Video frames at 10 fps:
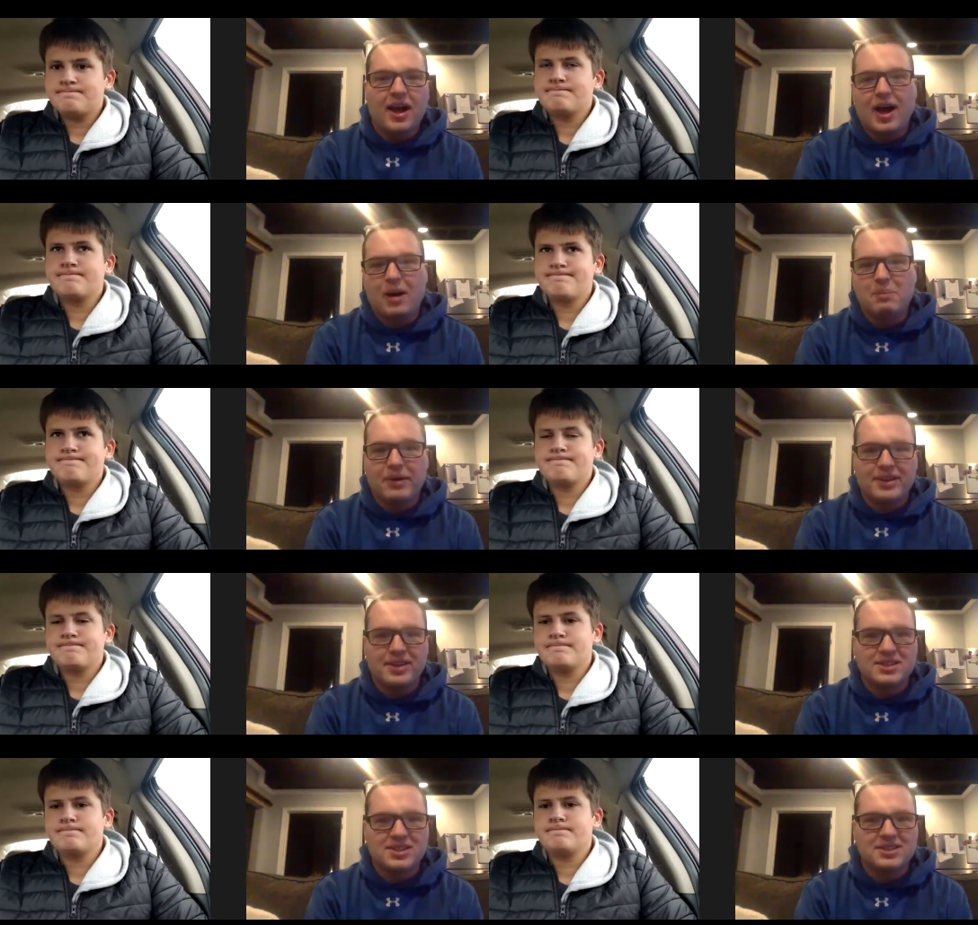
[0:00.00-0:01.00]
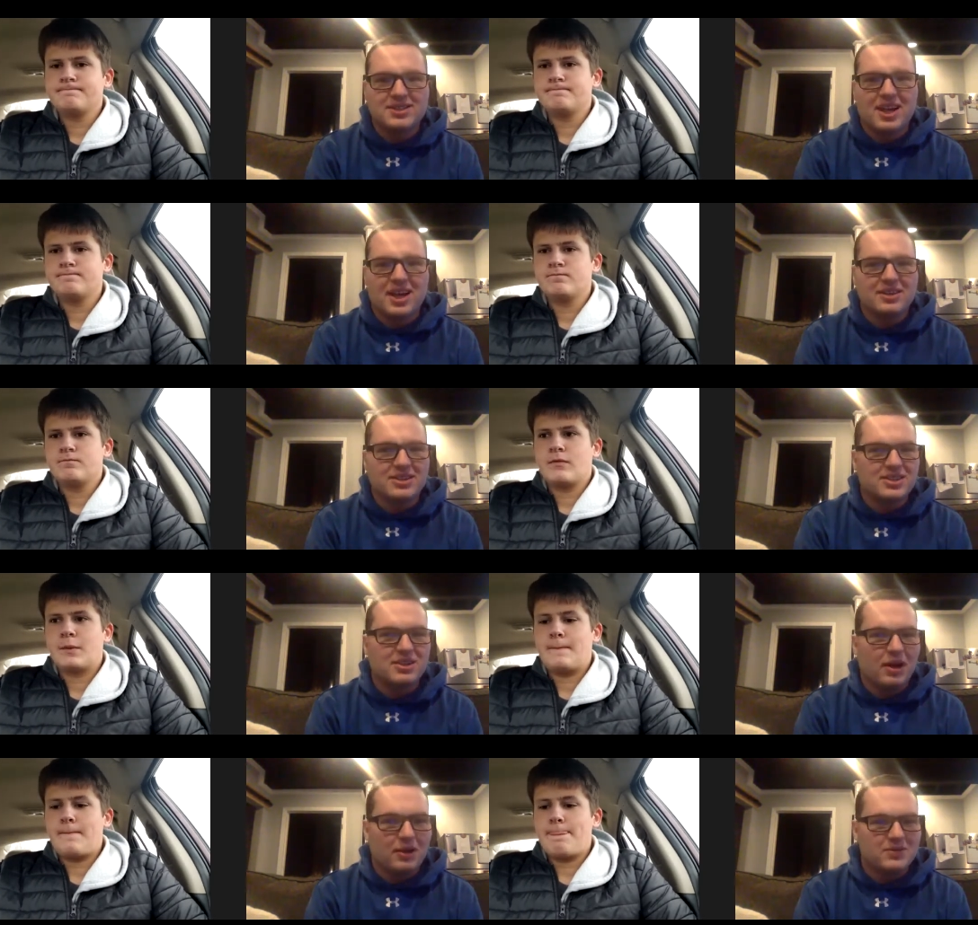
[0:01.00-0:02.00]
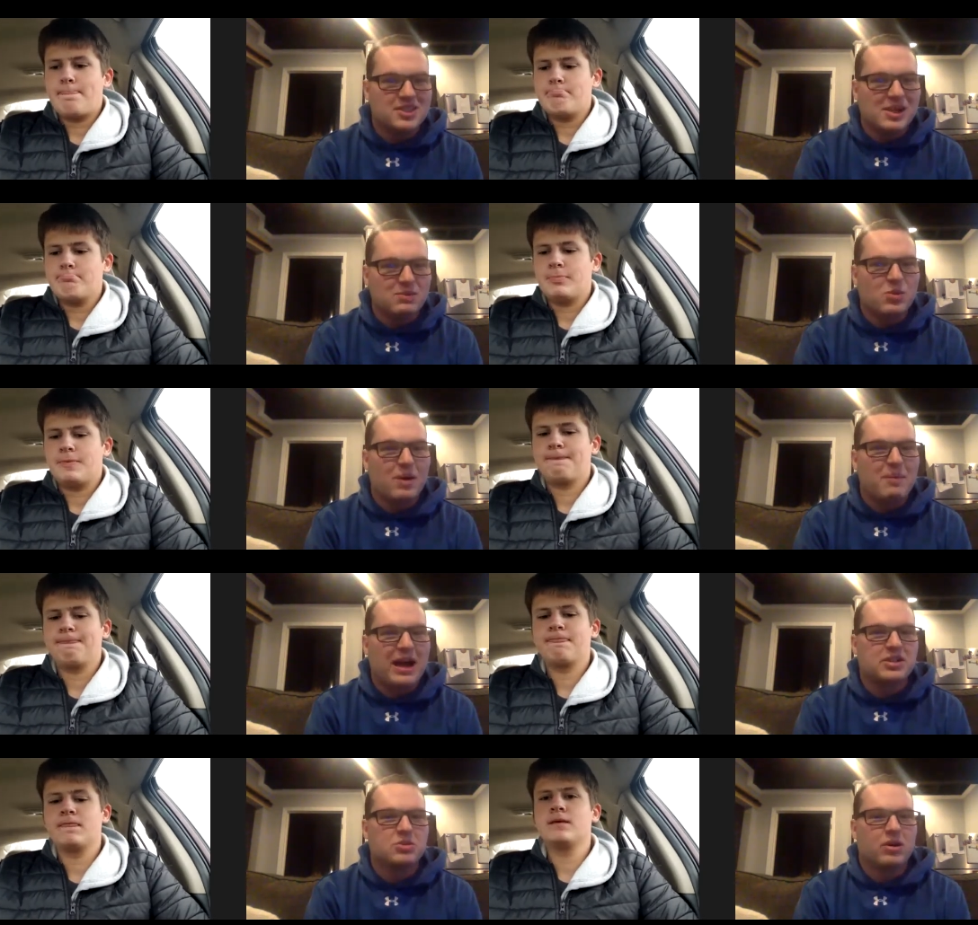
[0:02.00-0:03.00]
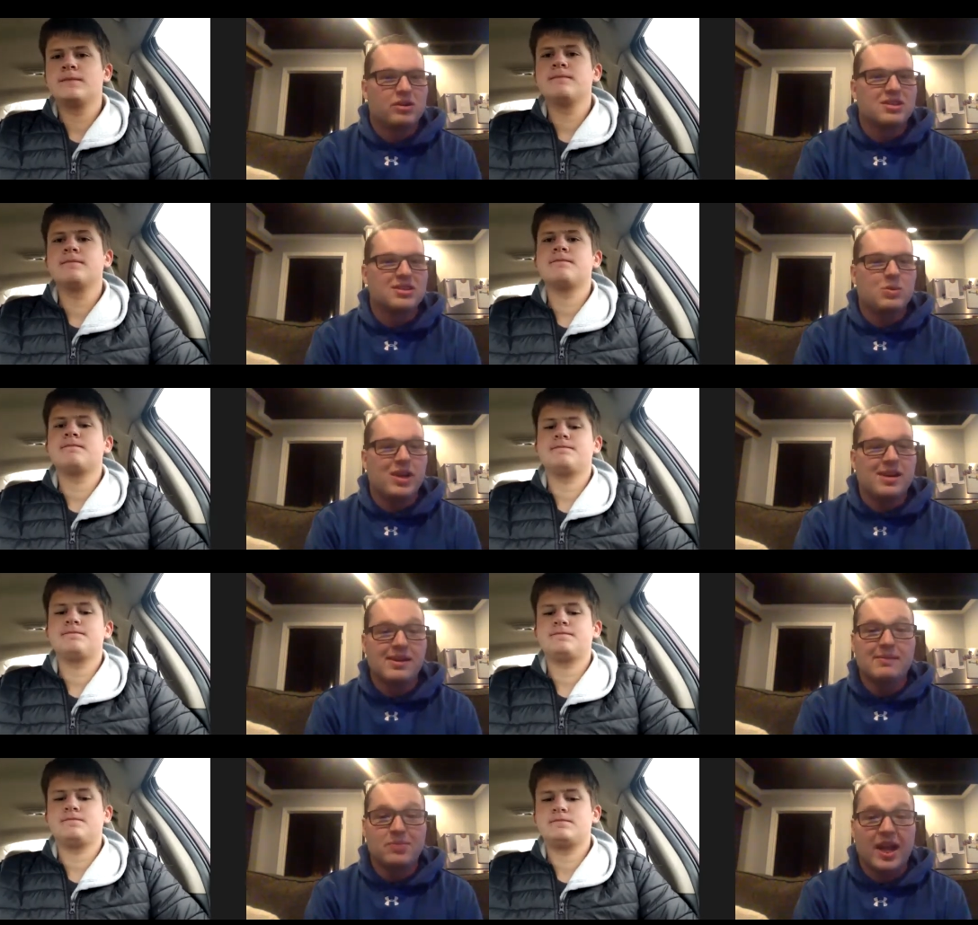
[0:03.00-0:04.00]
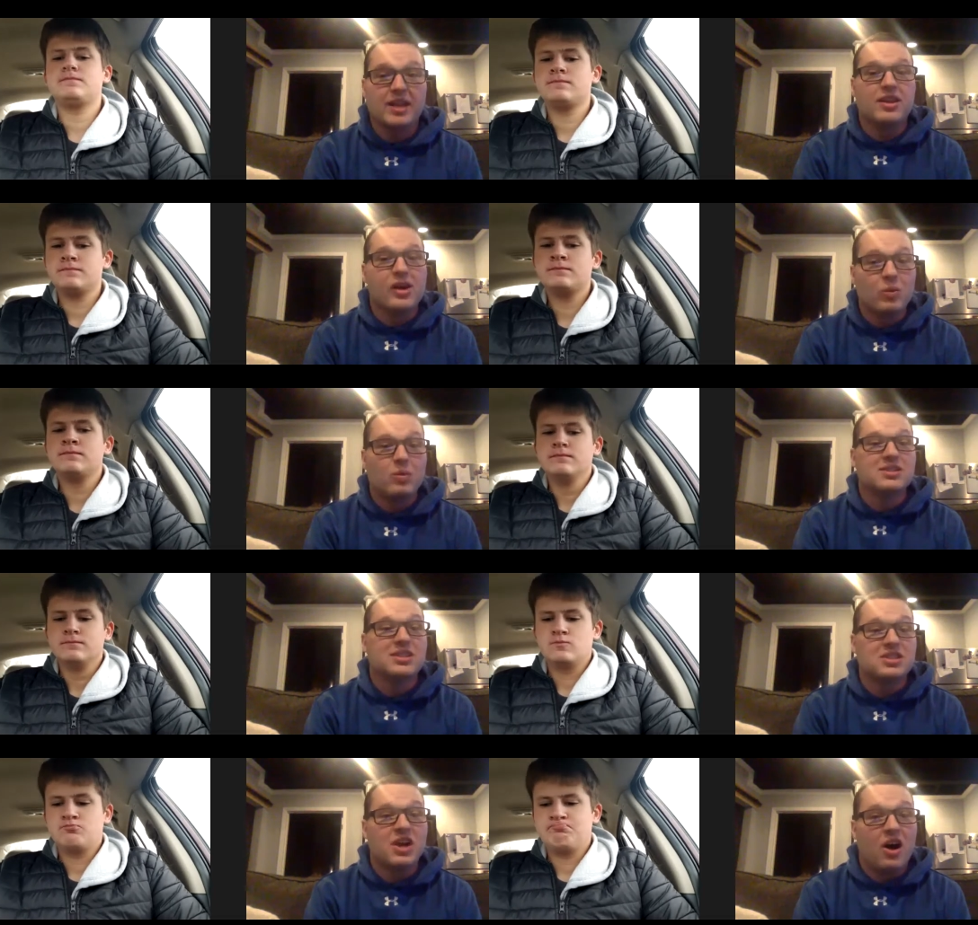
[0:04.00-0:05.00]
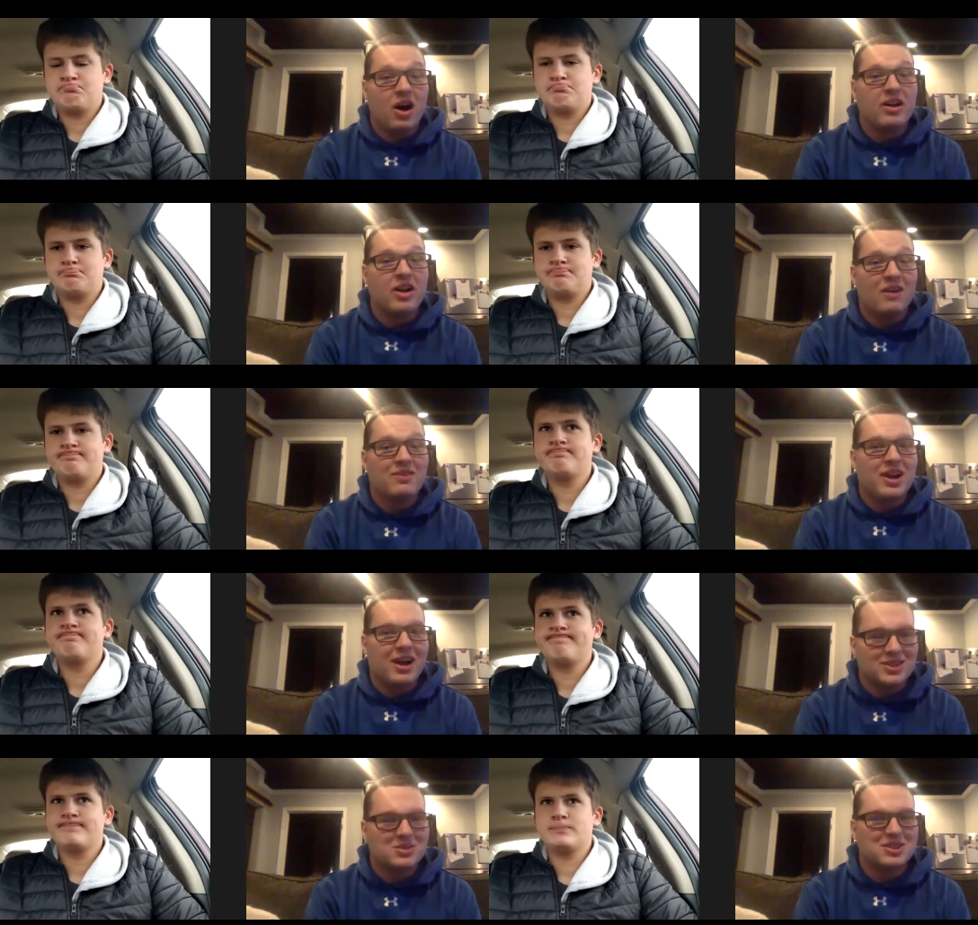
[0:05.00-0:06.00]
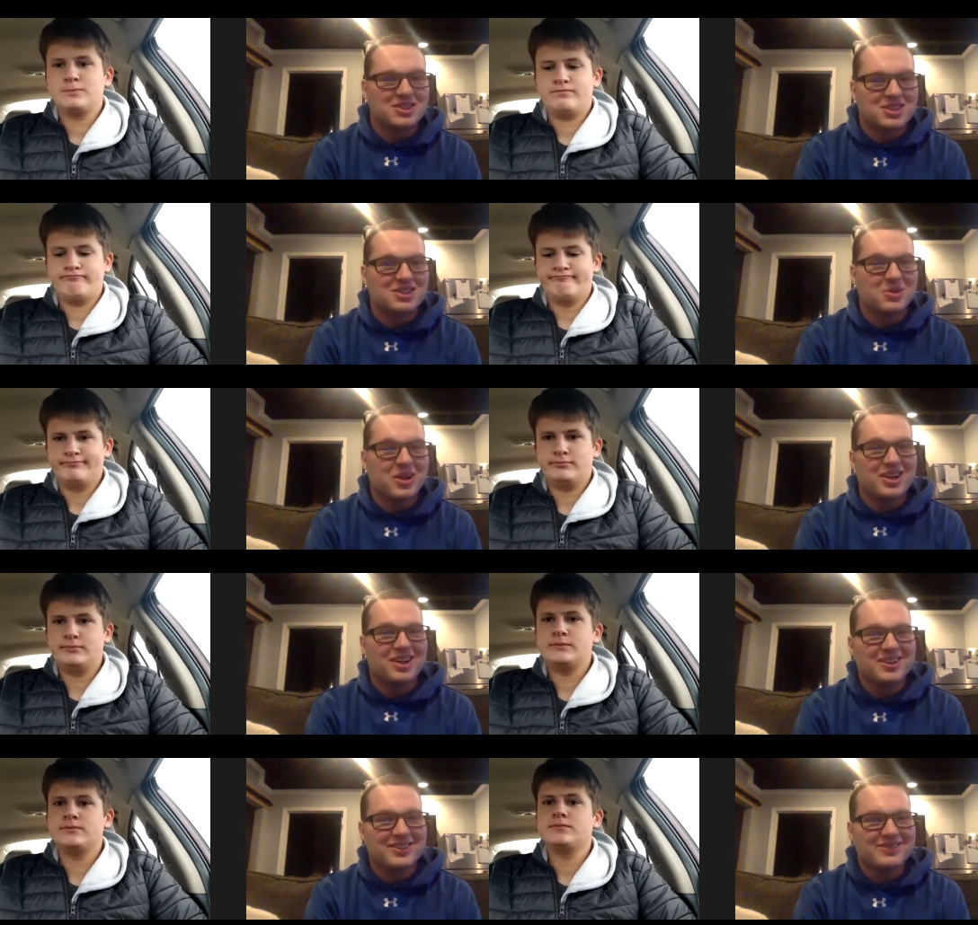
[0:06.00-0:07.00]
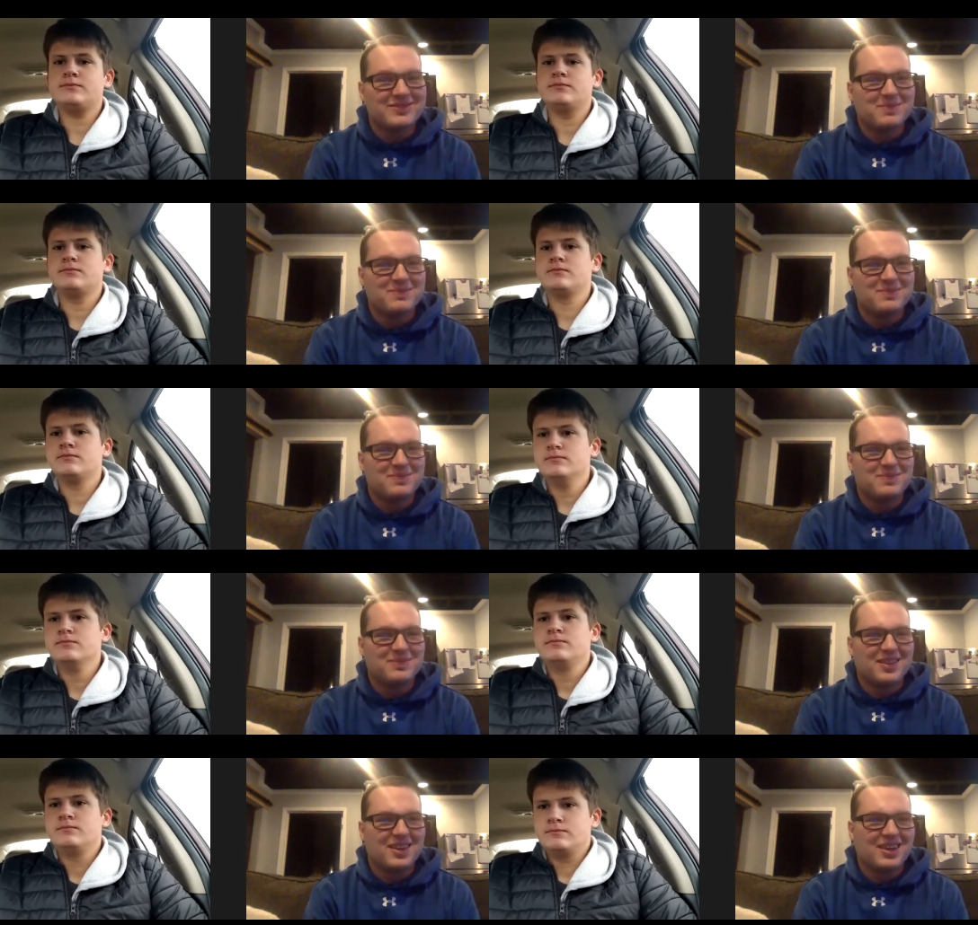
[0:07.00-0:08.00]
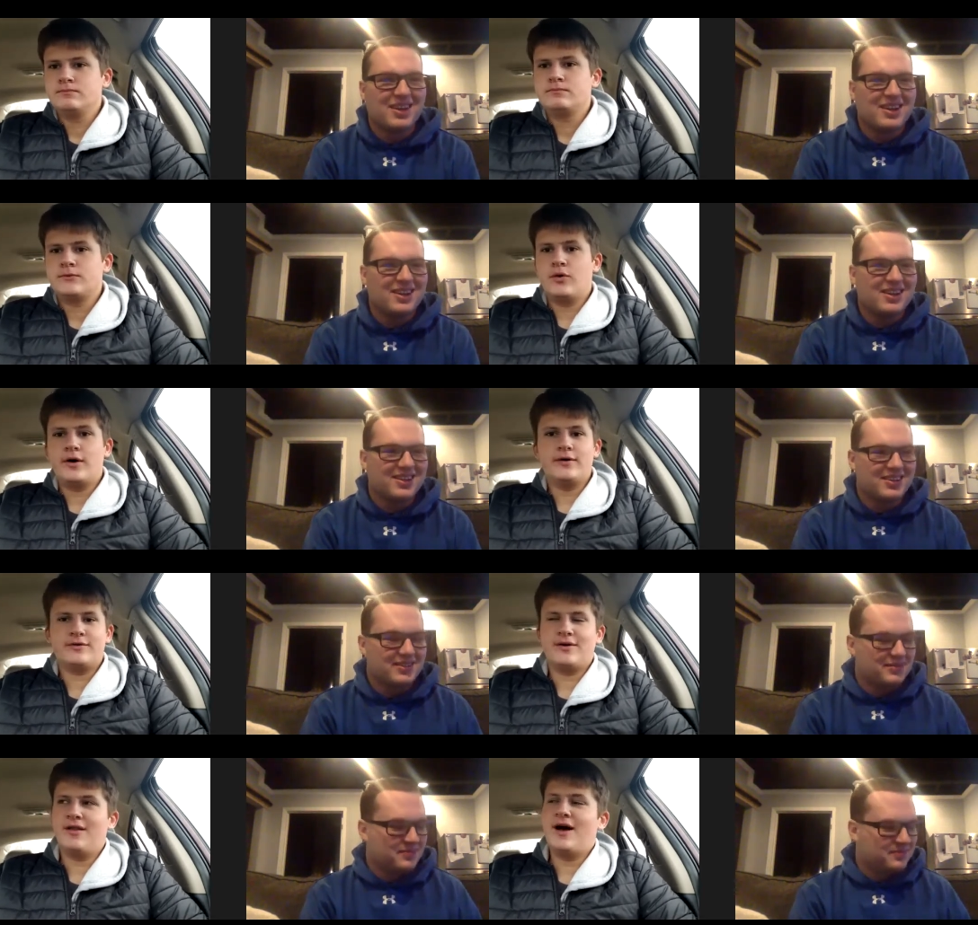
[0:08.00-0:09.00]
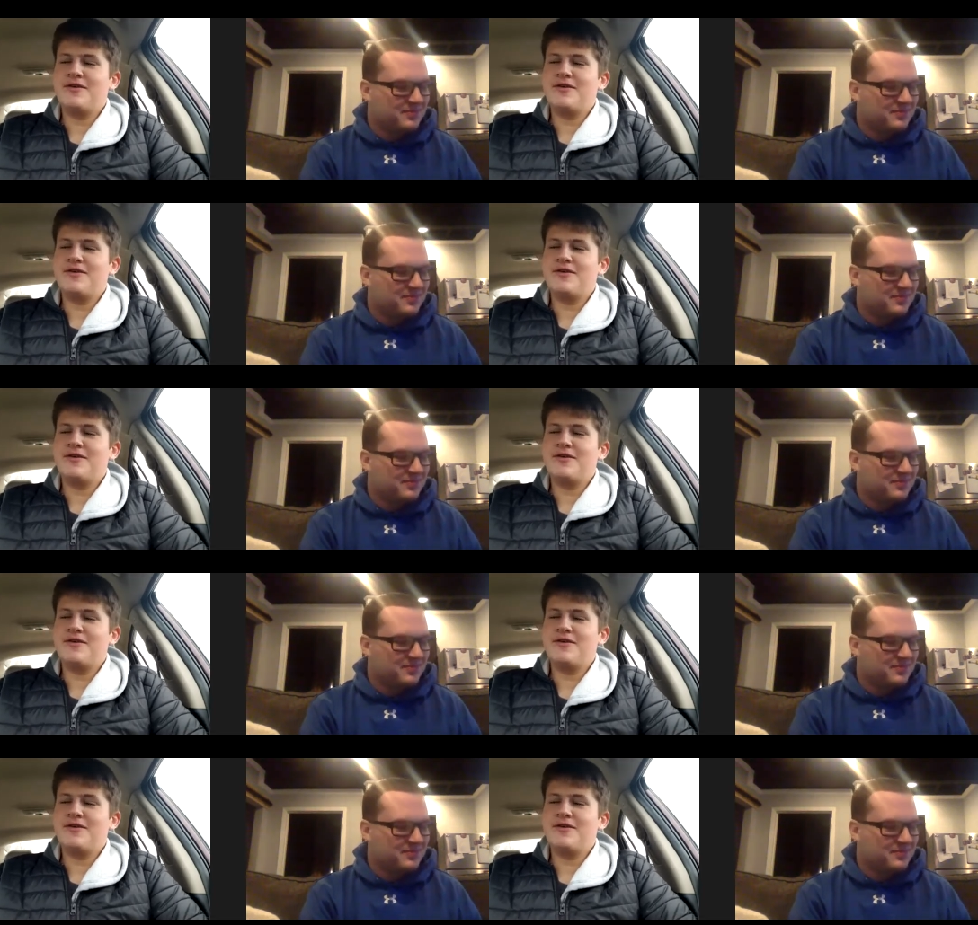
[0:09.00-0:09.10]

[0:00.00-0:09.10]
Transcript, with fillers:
Speaker 1: Um, but this is uh, this is, uh, teams went back to work this week, and there was a ton of announcements this week.
Speaker 2: There was a lot